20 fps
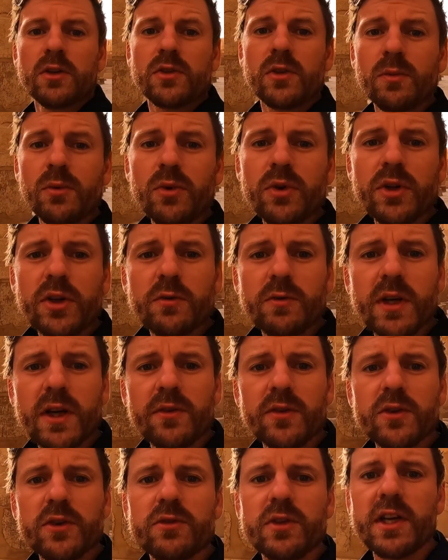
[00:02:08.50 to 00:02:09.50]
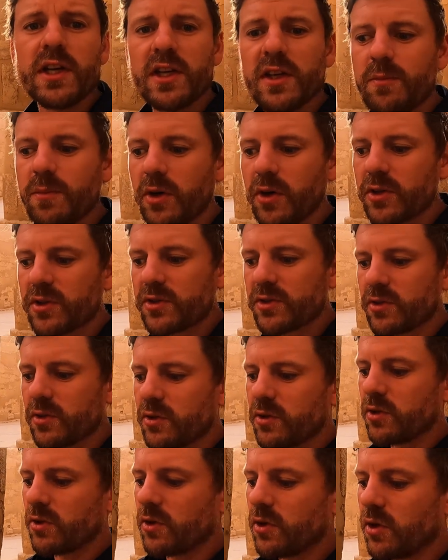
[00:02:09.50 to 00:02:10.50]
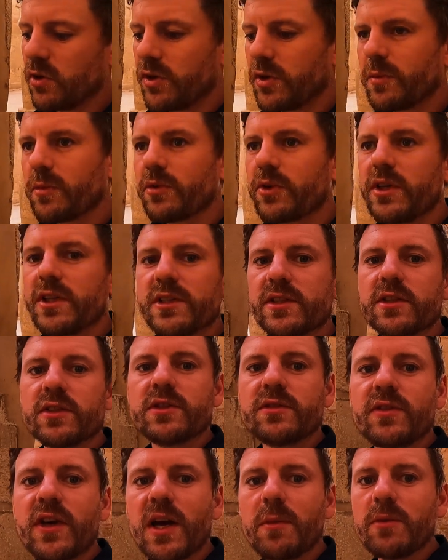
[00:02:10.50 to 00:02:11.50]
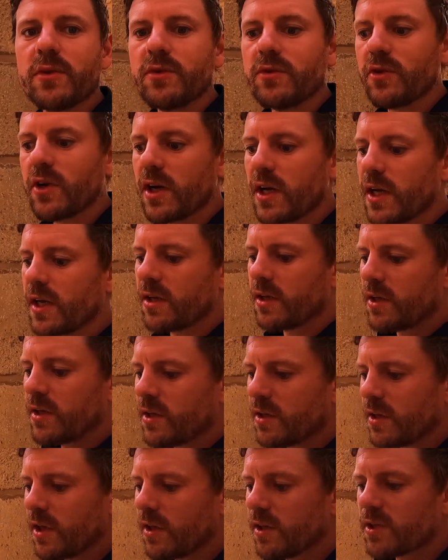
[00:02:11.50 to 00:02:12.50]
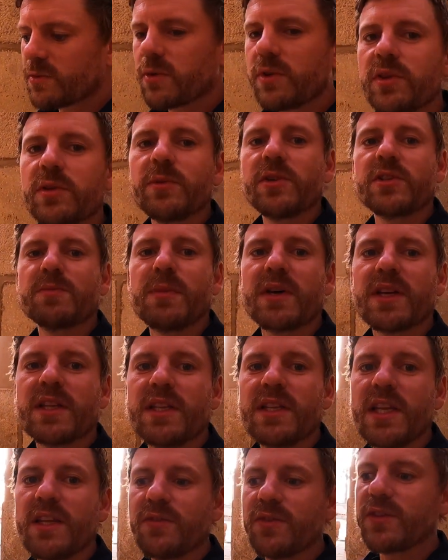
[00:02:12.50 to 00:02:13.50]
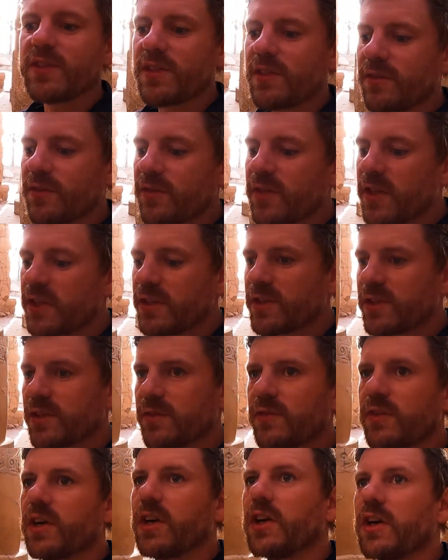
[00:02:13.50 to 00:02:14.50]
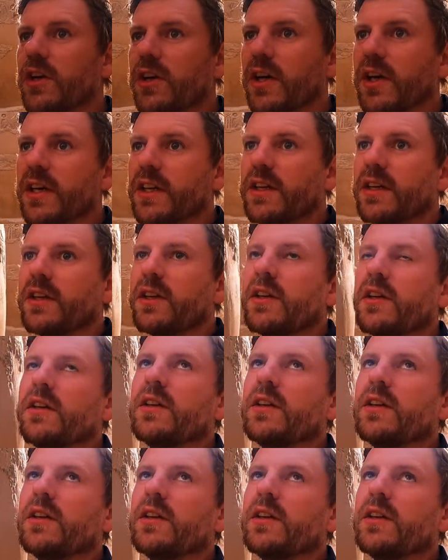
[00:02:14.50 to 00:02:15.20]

So I'm walking around the Great Hypostyle Hall, the precinct of amun Re, and it's one of the most magnificent features of the Karnak.